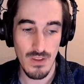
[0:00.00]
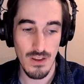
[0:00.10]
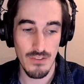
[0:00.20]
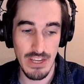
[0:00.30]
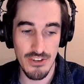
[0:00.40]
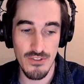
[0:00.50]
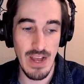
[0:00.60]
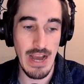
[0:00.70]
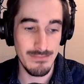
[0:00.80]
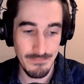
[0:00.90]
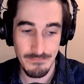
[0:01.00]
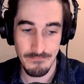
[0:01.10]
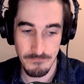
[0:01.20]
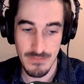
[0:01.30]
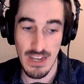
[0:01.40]
They do that,
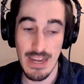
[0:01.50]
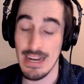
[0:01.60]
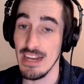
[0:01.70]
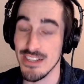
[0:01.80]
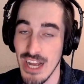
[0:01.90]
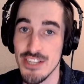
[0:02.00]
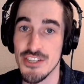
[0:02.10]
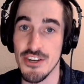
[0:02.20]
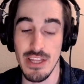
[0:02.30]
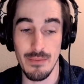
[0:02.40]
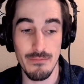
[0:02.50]
again, intentionally.